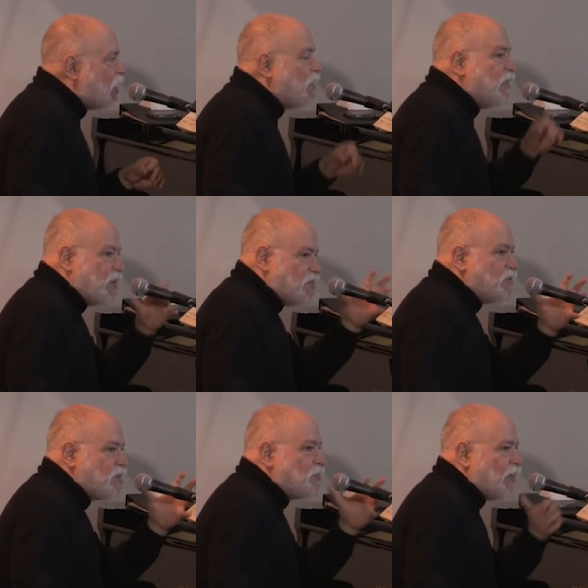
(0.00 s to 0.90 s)
and this
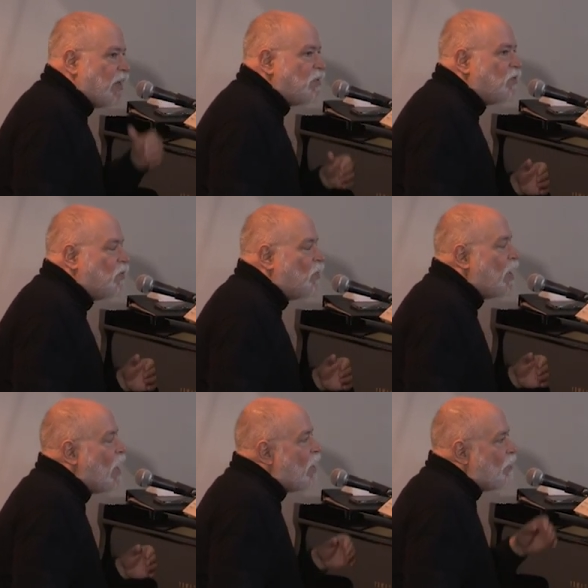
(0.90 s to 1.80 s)
is explained too,
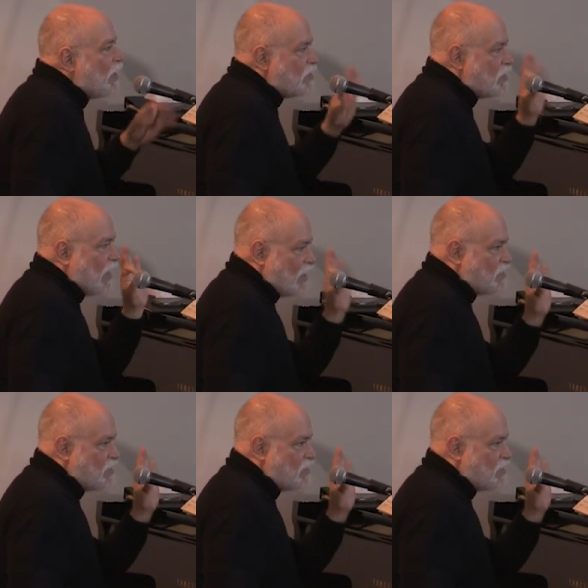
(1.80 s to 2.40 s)
because he has